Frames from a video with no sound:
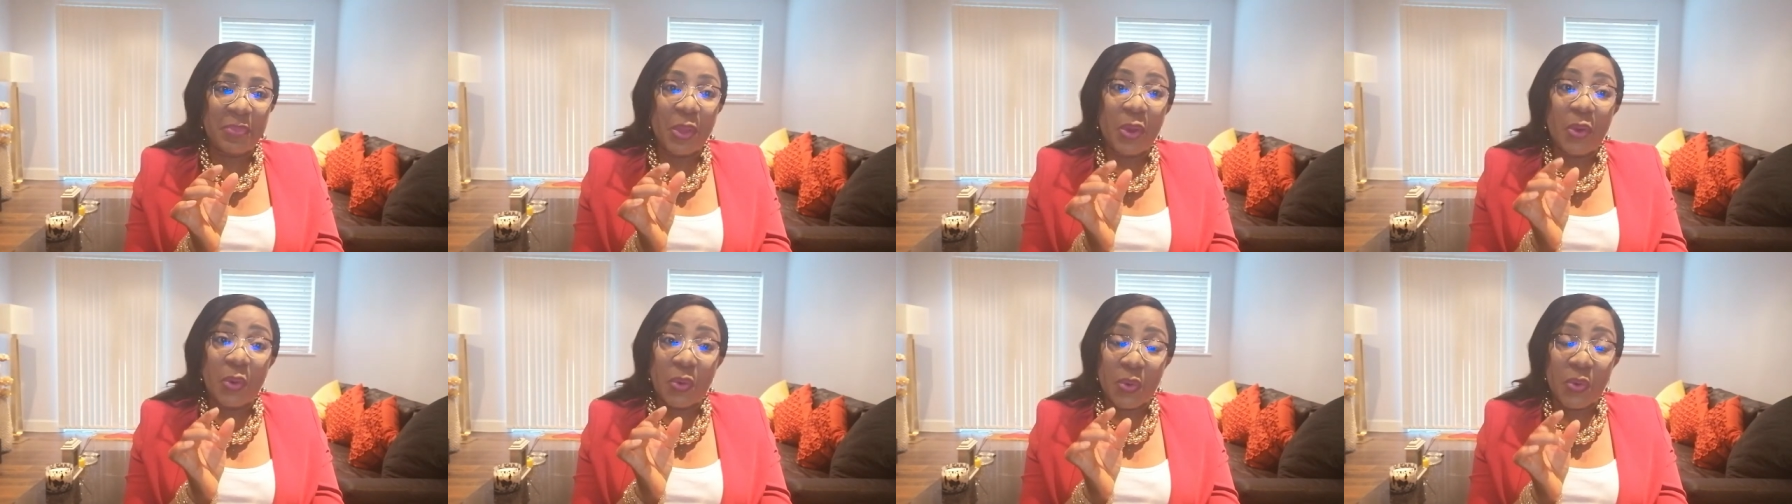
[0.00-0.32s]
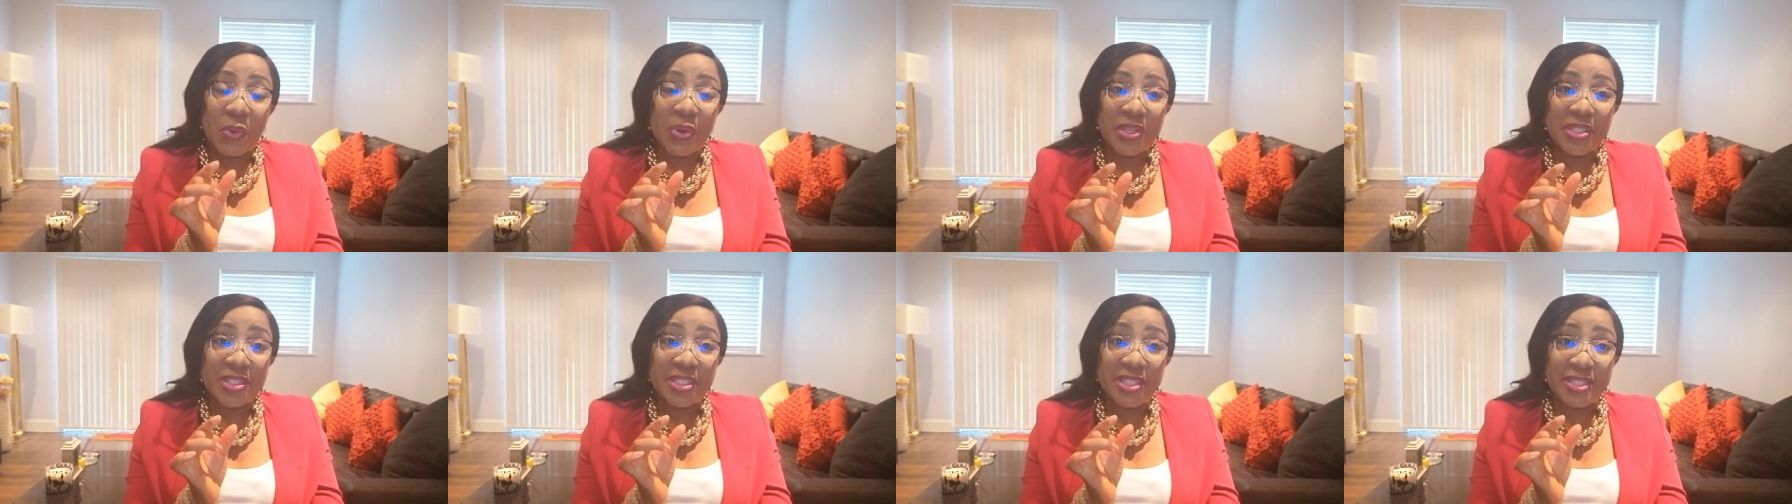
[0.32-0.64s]
or
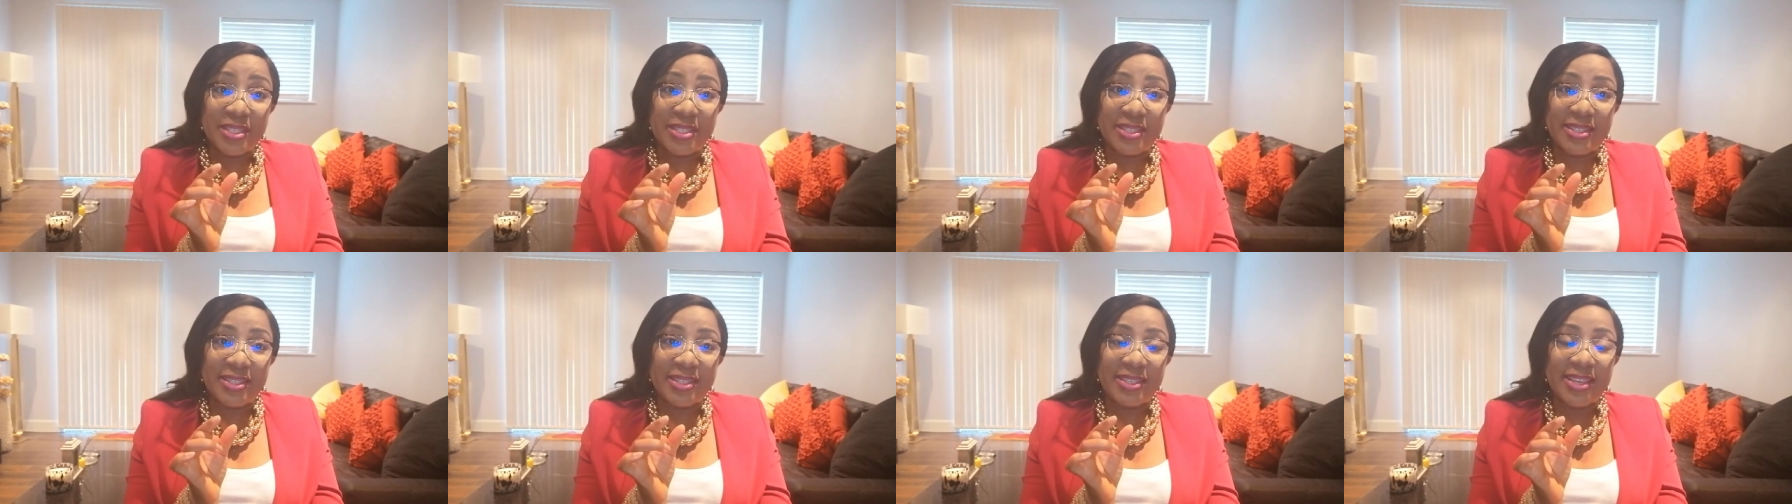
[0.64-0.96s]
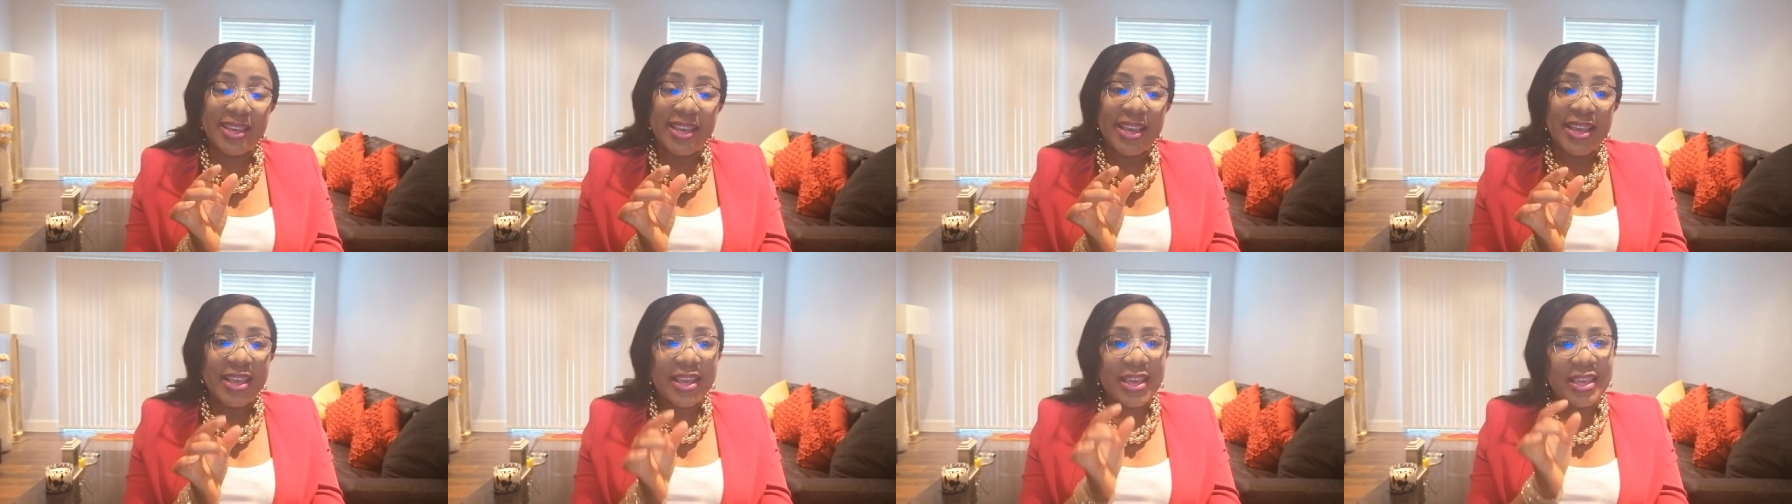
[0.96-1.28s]

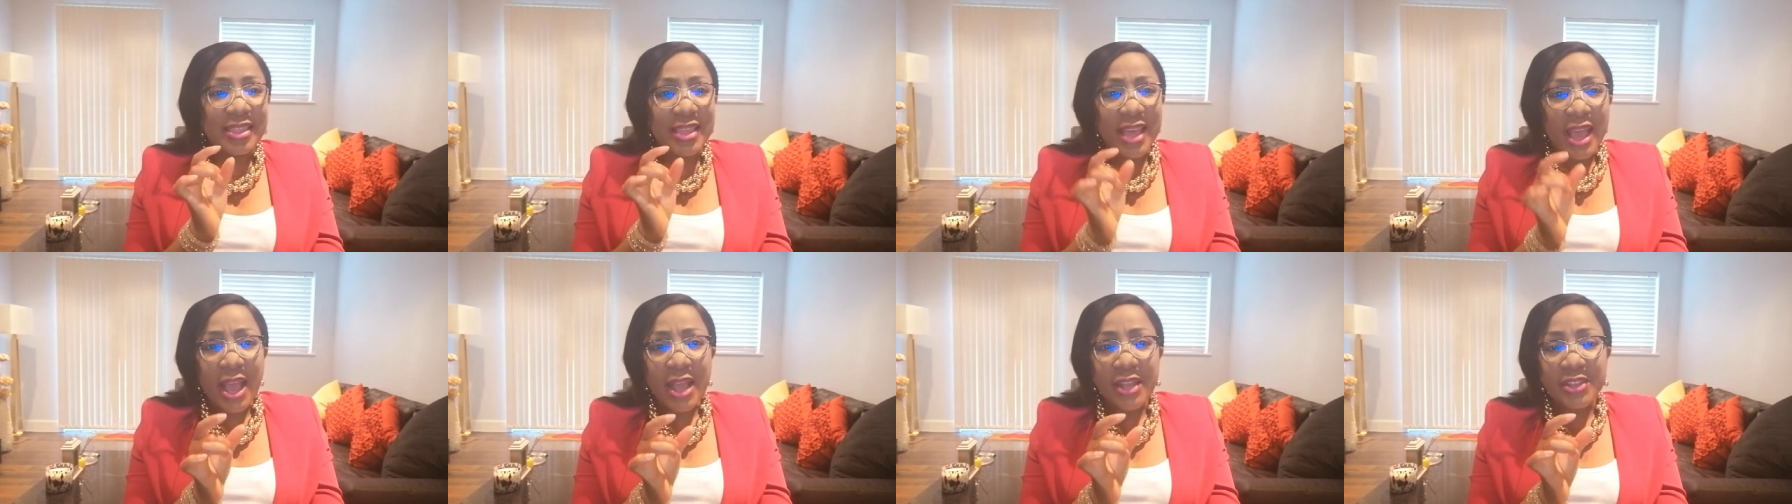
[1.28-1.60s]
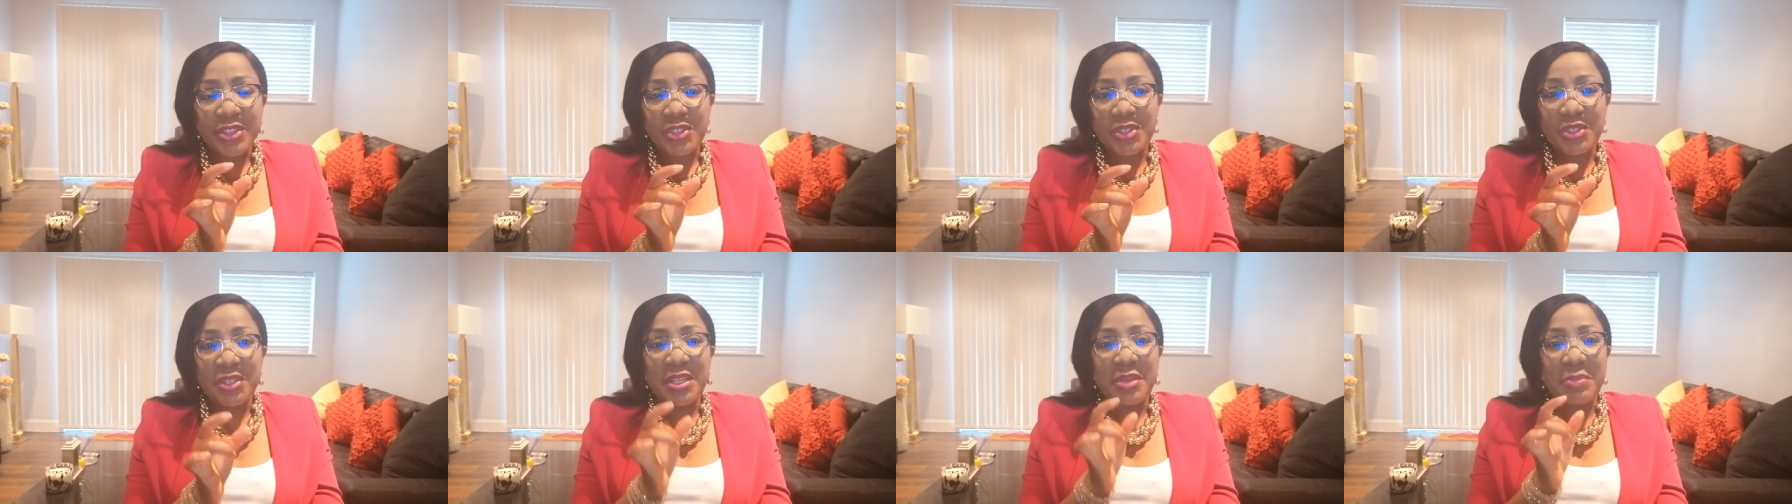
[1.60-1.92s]
quantity can
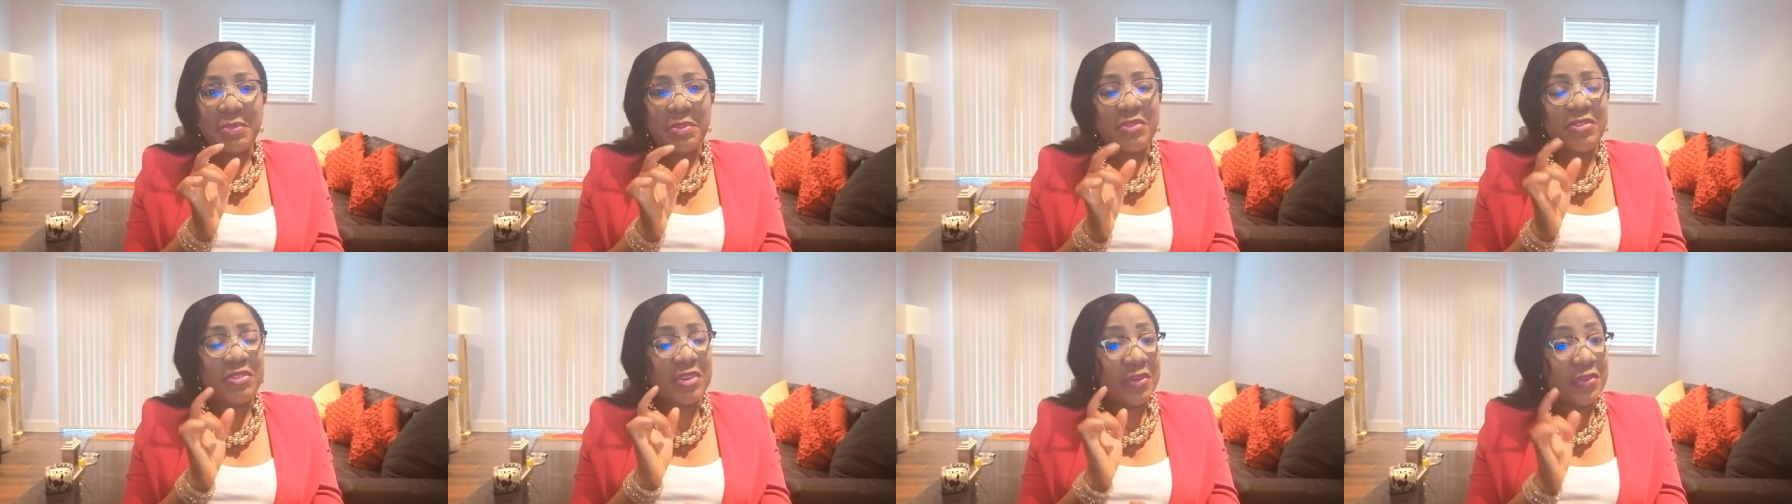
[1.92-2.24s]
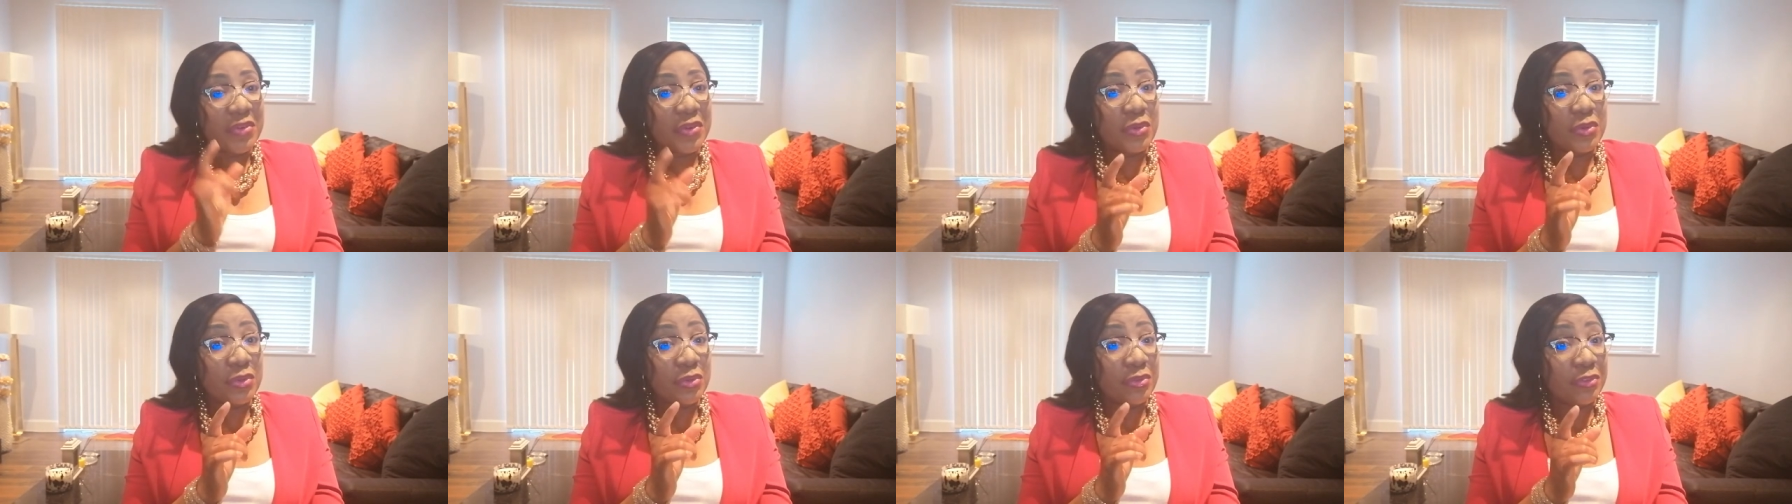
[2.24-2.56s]
actually be
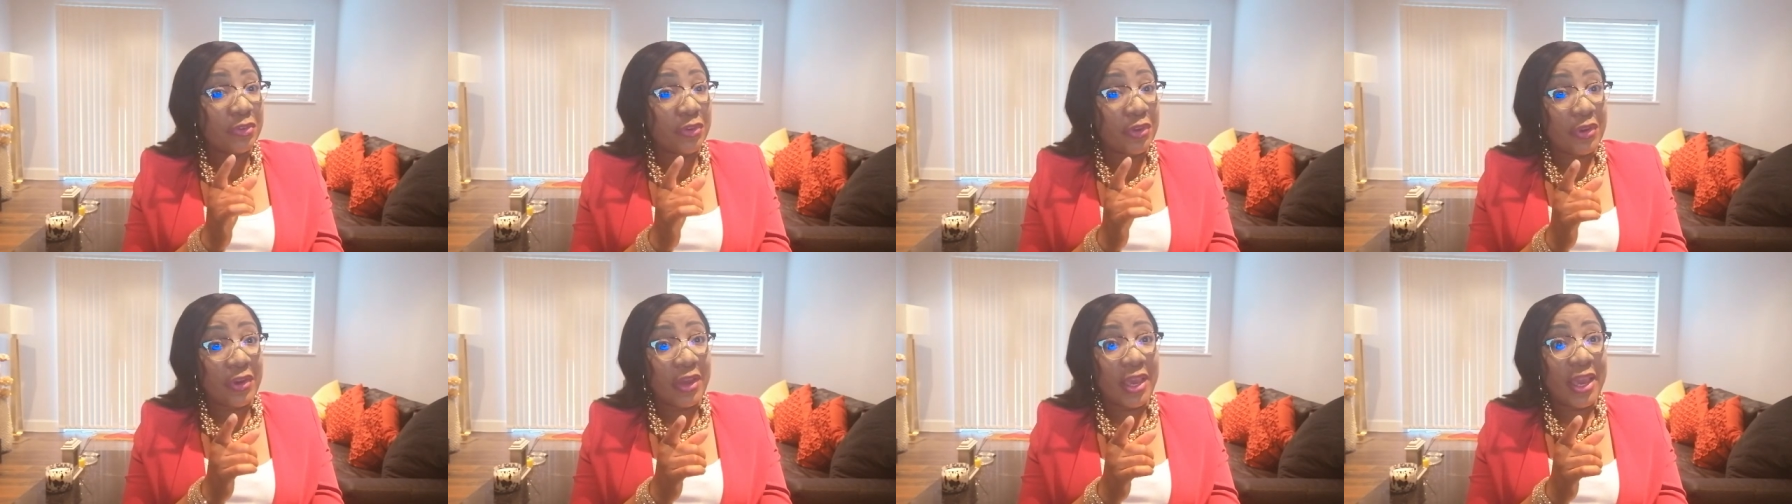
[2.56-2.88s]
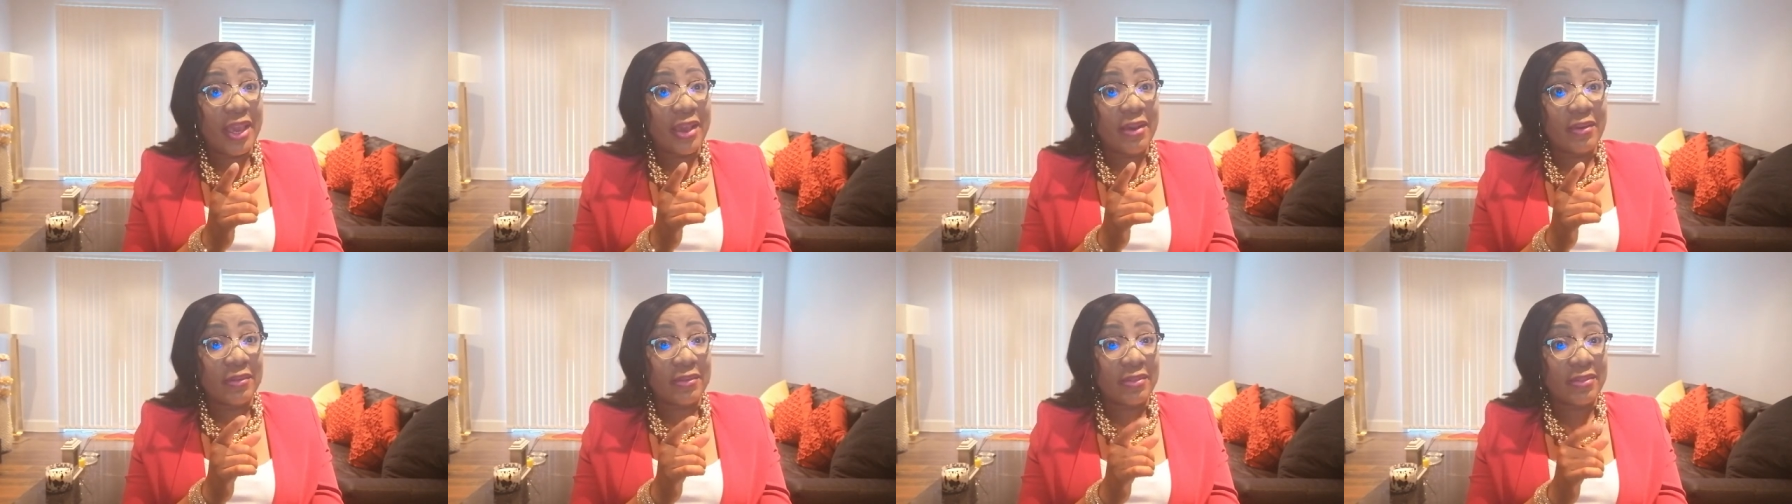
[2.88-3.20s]
very good for your
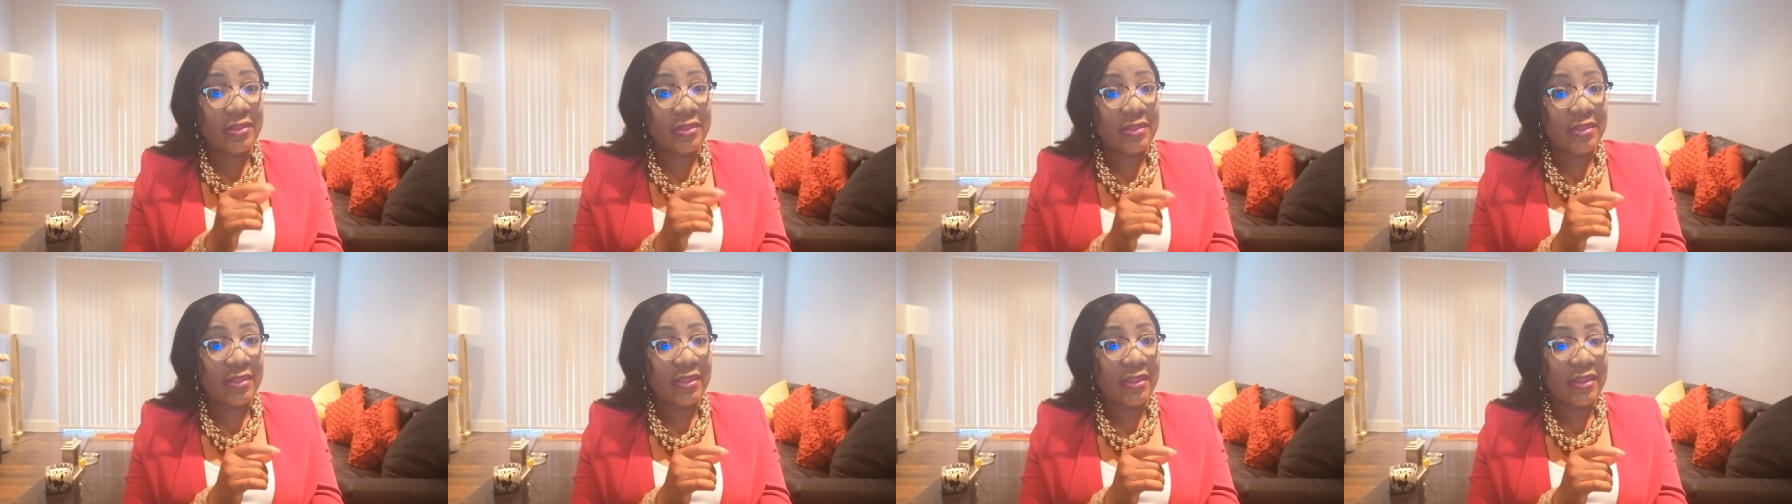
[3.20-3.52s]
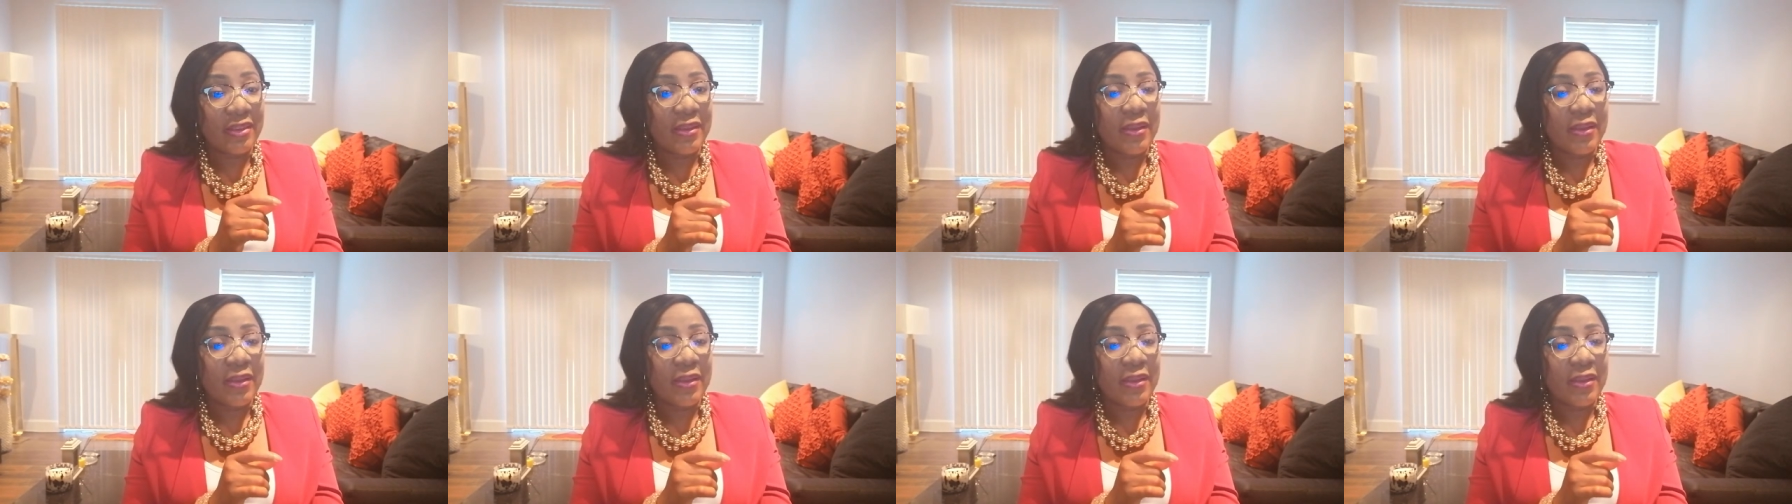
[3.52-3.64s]
health.